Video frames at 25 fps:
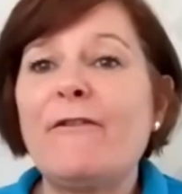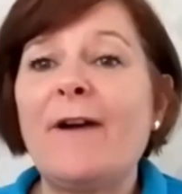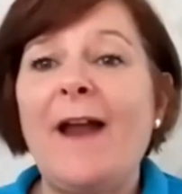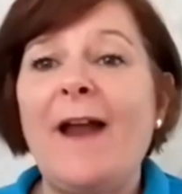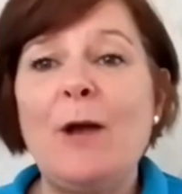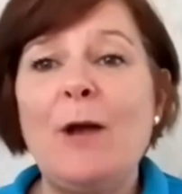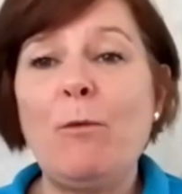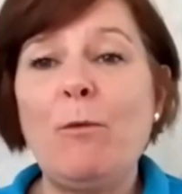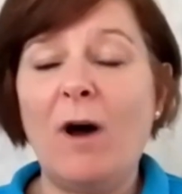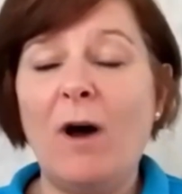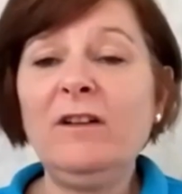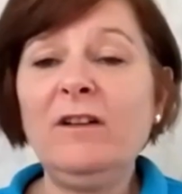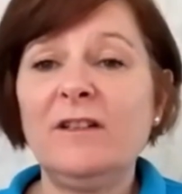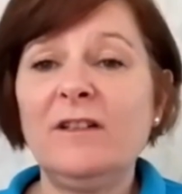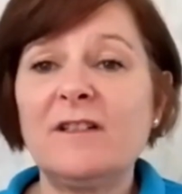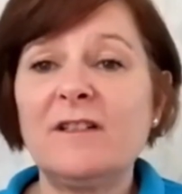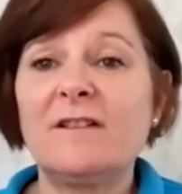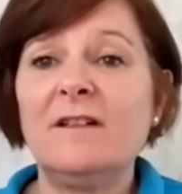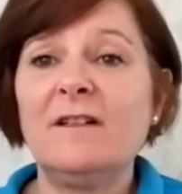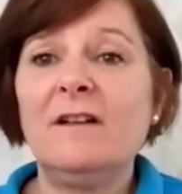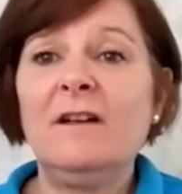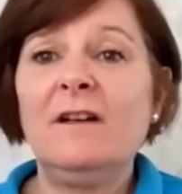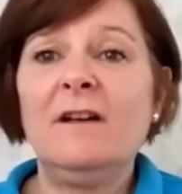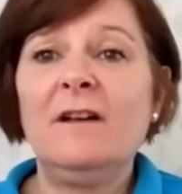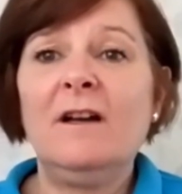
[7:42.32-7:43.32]
I want.
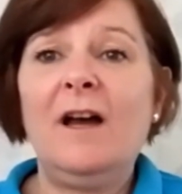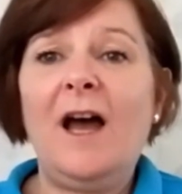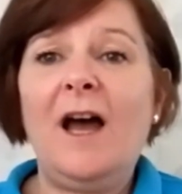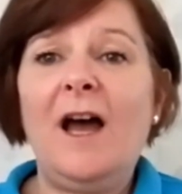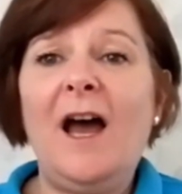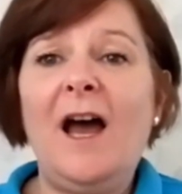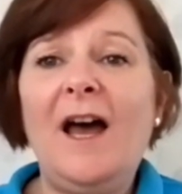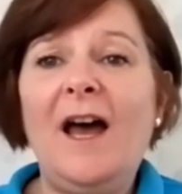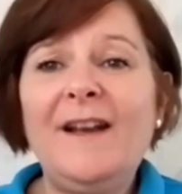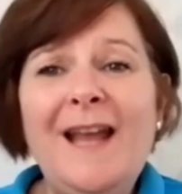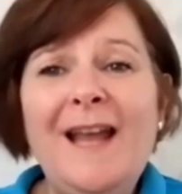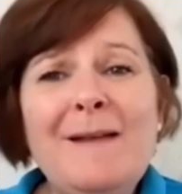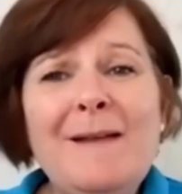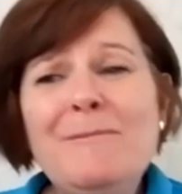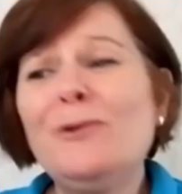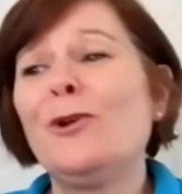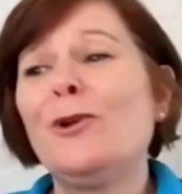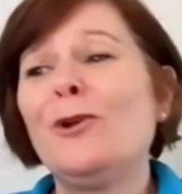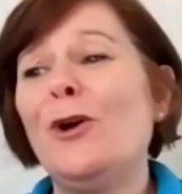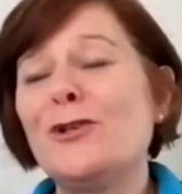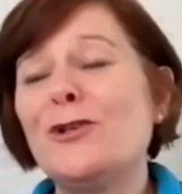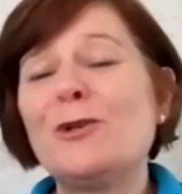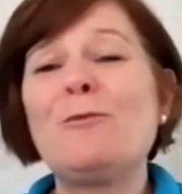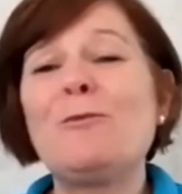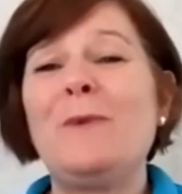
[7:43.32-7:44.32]
And I'm
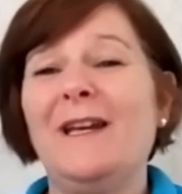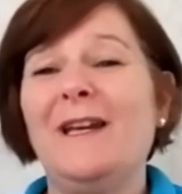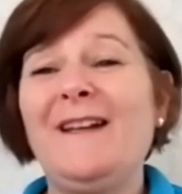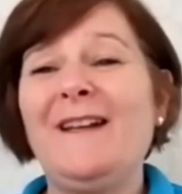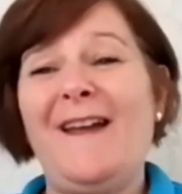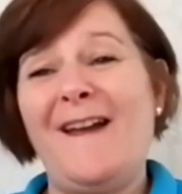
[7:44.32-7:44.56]
losing weight